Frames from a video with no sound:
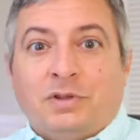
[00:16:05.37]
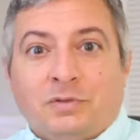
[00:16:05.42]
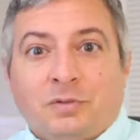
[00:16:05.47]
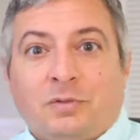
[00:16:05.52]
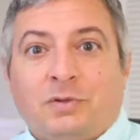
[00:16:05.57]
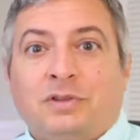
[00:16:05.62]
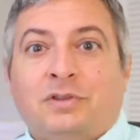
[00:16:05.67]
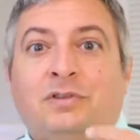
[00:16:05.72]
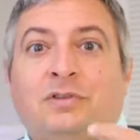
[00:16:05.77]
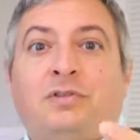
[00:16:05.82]

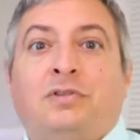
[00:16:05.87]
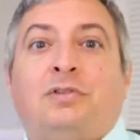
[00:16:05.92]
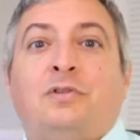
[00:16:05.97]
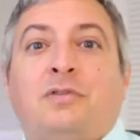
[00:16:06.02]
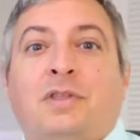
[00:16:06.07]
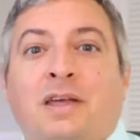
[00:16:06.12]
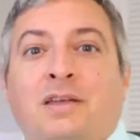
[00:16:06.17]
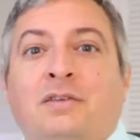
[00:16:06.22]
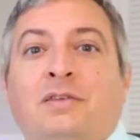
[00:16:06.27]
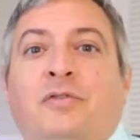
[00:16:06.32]
When you
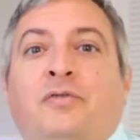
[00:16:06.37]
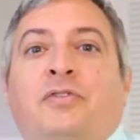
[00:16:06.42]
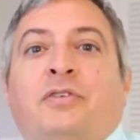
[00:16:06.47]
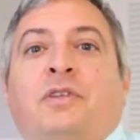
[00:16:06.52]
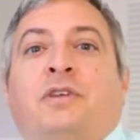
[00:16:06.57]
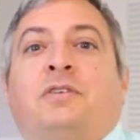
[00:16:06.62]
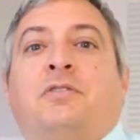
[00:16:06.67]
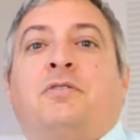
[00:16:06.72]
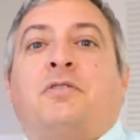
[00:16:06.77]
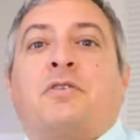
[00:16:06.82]
do that, you
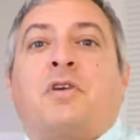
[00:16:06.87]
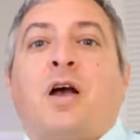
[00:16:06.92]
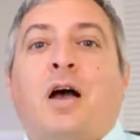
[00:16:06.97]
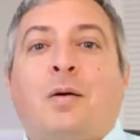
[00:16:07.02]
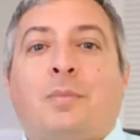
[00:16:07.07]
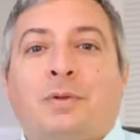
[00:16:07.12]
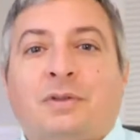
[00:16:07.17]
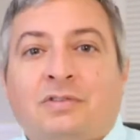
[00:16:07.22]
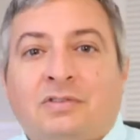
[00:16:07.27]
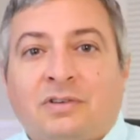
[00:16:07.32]
feel like you're
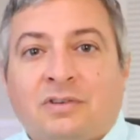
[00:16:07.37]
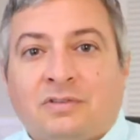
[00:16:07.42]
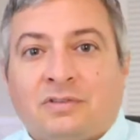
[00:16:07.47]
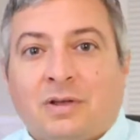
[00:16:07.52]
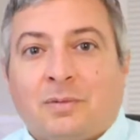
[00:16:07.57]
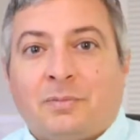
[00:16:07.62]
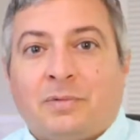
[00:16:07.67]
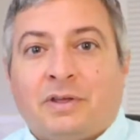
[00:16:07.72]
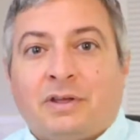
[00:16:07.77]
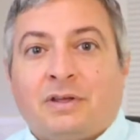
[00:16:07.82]
accomplishing
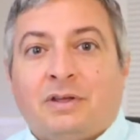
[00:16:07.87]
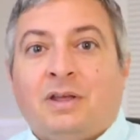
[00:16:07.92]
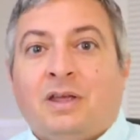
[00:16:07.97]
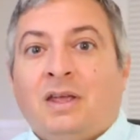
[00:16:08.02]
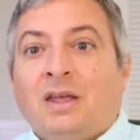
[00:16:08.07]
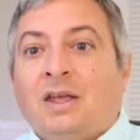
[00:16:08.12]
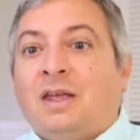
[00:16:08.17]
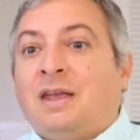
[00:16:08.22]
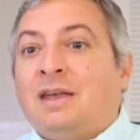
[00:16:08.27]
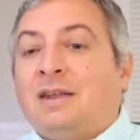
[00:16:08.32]
something
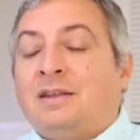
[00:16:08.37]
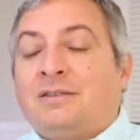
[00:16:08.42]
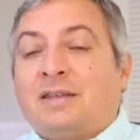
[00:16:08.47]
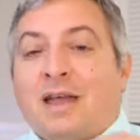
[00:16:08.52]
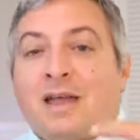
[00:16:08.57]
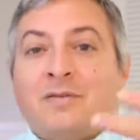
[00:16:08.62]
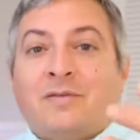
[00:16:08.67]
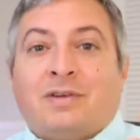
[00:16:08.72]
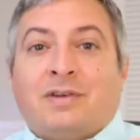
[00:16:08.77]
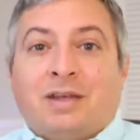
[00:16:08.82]
and it's
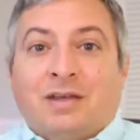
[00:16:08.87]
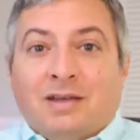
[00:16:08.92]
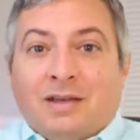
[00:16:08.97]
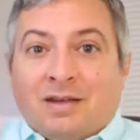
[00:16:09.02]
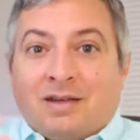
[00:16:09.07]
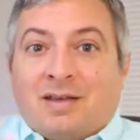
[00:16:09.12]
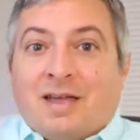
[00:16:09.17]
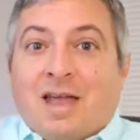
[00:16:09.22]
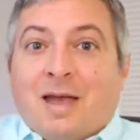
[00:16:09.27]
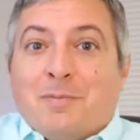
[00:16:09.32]
having
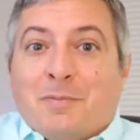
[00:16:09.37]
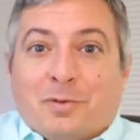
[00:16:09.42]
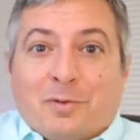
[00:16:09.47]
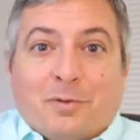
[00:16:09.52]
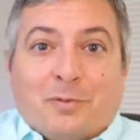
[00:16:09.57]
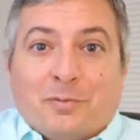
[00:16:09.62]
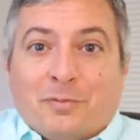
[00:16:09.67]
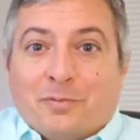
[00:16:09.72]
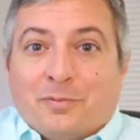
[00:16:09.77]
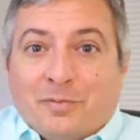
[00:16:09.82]
a
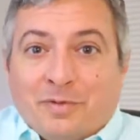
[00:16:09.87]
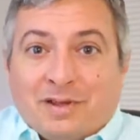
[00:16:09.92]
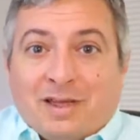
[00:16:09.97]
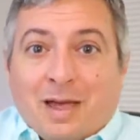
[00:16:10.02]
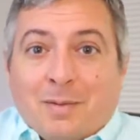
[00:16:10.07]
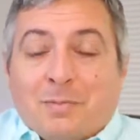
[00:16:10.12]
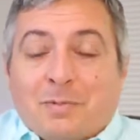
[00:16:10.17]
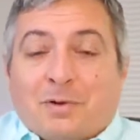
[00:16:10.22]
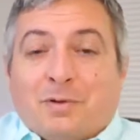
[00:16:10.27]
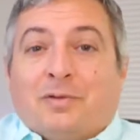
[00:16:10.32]
chemical
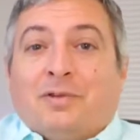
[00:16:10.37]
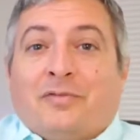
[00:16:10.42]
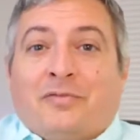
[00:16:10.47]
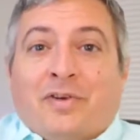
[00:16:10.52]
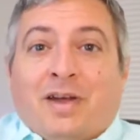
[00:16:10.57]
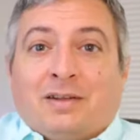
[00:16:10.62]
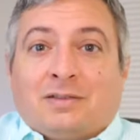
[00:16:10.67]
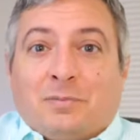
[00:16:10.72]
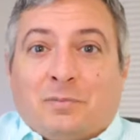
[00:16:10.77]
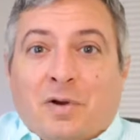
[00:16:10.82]

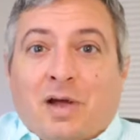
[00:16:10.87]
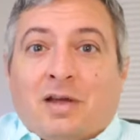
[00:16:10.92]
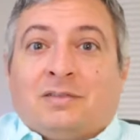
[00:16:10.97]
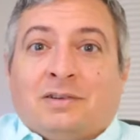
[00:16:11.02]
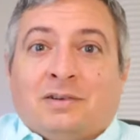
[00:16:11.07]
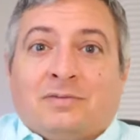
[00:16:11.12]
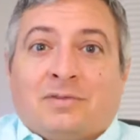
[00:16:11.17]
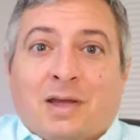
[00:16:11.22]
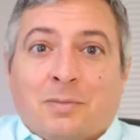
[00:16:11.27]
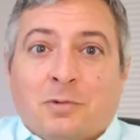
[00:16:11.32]
effect, a
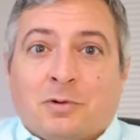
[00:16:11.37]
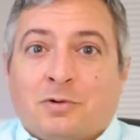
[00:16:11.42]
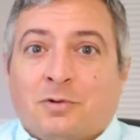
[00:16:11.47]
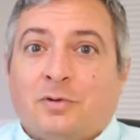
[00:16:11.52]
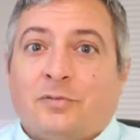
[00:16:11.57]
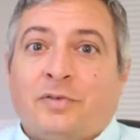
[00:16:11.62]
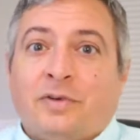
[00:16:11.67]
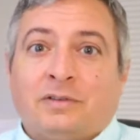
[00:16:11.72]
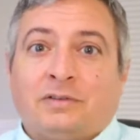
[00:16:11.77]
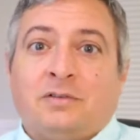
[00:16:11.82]
positive
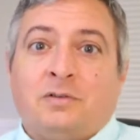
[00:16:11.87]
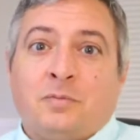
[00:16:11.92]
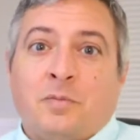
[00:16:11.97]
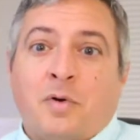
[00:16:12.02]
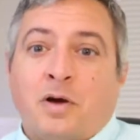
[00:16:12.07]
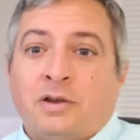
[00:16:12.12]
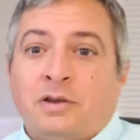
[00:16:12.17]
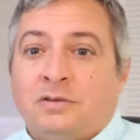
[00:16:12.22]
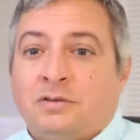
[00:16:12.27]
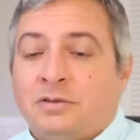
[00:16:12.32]
chemical effect in your
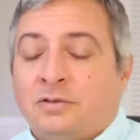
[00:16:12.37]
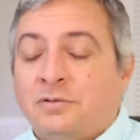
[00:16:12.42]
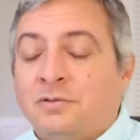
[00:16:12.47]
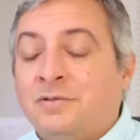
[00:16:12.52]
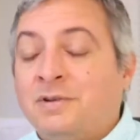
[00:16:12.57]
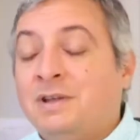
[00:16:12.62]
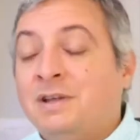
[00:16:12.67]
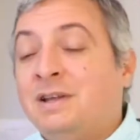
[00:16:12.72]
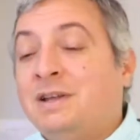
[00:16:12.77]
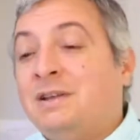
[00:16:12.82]
body too.
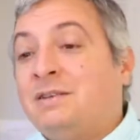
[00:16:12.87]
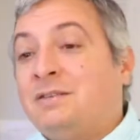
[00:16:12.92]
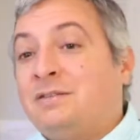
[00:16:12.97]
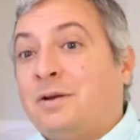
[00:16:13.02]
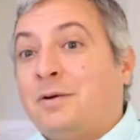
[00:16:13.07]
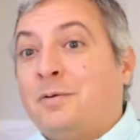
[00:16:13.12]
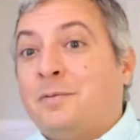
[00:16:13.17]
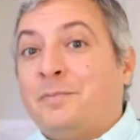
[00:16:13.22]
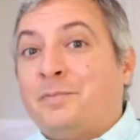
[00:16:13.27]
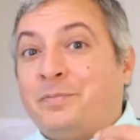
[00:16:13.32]

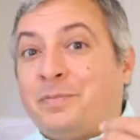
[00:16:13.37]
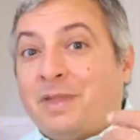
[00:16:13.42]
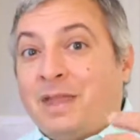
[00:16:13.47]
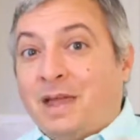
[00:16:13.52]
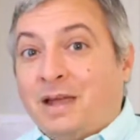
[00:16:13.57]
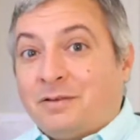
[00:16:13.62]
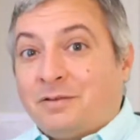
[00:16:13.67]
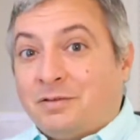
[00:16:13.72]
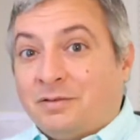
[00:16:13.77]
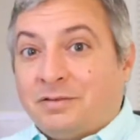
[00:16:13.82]
So
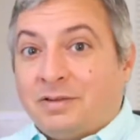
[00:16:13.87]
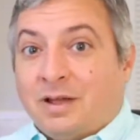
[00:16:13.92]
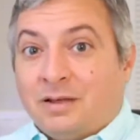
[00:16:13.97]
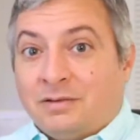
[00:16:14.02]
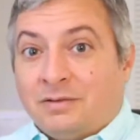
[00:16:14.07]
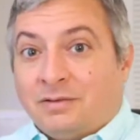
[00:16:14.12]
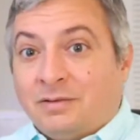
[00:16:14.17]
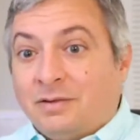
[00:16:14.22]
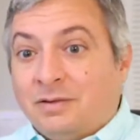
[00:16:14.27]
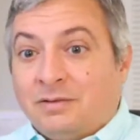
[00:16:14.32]

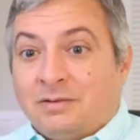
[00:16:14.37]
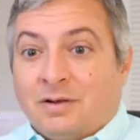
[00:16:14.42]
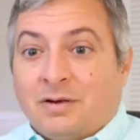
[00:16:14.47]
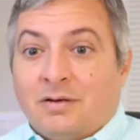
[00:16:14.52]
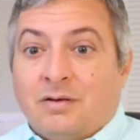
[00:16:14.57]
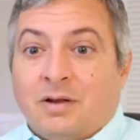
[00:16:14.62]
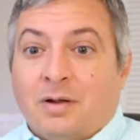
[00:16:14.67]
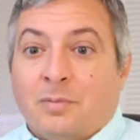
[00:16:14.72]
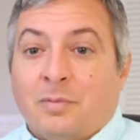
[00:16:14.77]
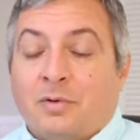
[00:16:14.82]
exercise is
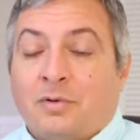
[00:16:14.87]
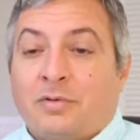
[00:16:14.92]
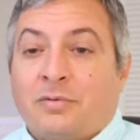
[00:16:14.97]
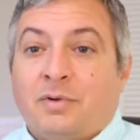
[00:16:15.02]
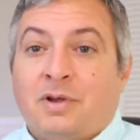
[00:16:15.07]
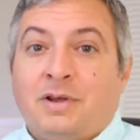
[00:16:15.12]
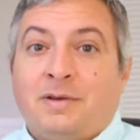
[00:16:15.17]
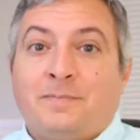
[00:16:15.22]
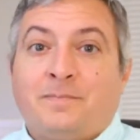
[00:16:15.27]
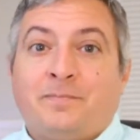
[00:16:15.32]
our number
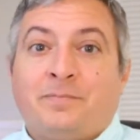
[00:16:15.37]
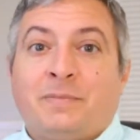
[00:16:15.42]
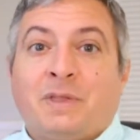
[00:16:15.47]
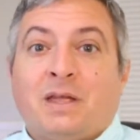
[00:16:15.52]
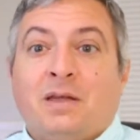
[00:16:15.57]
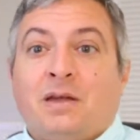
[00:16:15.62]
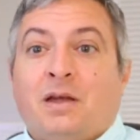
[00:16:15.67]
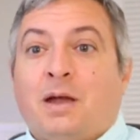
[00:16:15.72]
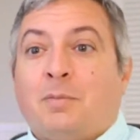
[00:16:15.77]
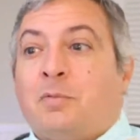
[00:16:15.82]
three.
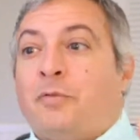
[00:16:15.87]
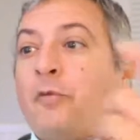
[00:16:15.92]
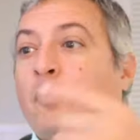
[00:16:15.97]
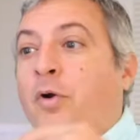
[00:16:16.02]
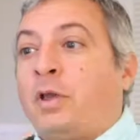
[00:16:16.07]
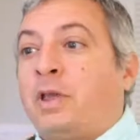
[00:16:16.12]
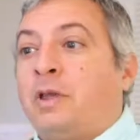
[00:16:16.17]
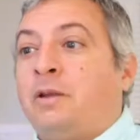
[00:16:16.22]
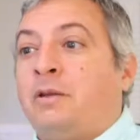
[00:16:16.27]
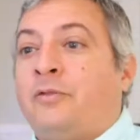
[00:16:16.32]

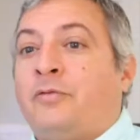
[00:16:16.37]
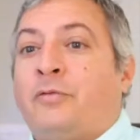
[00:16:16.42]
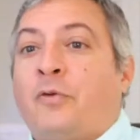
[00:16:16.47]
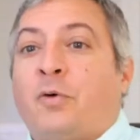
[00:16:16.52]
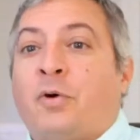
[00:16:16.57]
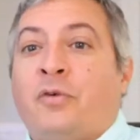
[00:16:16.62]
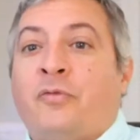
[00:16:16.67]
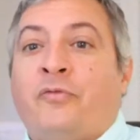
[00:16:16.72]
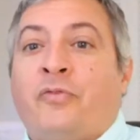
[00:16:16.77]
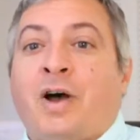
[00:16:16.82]
Before I get into
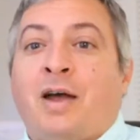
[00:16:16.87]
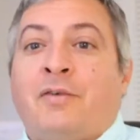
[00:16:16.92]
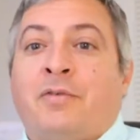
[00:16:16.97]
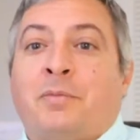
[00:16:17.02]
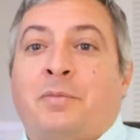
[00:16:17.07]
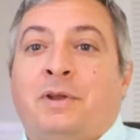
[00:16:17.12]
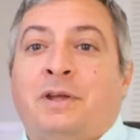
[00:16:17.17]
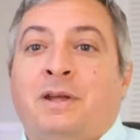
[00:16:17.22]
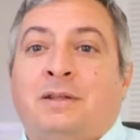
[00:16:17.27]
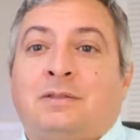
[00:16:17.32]
four and five,
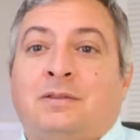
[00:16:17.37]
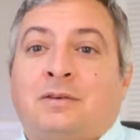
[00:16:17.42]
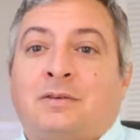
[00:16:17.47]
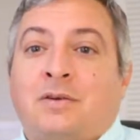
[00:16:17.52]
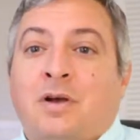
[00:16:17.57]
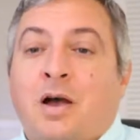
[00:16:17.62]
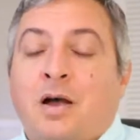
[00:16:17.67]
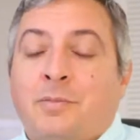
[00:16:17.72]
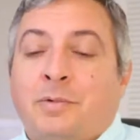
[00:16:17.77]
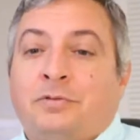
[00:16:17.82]
I'm going to hit the
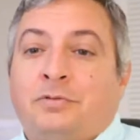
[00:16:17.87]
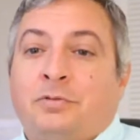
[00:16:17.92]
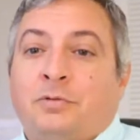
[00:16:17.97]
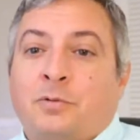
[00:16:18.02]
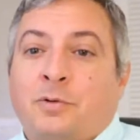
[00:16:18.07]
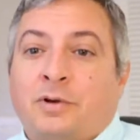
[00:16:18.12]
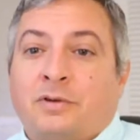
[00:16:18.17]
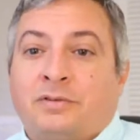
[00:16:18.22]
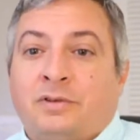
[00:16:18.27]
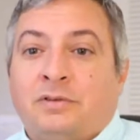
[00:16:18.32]
comments
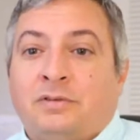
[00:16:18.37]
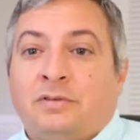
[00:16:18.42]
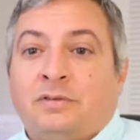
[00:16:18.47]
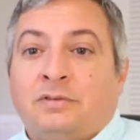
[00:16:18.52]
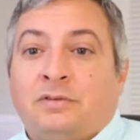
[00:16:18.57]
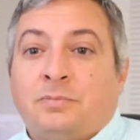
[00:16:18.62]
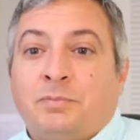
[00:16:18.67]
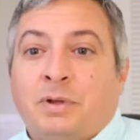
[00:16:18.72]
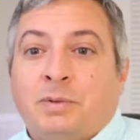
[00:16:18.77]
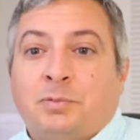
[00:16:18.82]
real quick because I
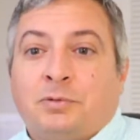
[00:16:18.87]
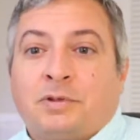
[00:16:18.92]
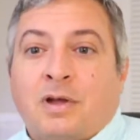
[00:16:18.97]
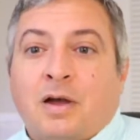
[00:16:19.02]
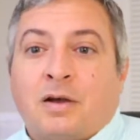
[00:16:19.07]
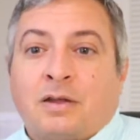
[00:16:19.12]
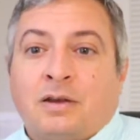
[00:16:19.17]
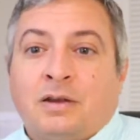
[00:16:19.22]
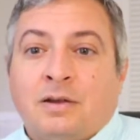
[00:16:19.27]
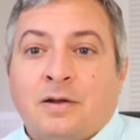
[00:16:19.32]
see some people
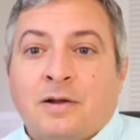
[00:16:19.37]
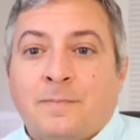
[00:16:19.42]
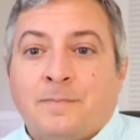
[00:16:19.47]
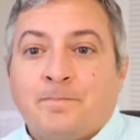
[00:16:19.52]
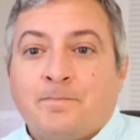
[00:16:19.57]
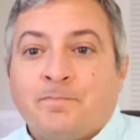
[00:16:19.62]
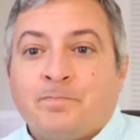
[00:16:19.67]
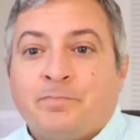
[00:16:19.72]
talking in here.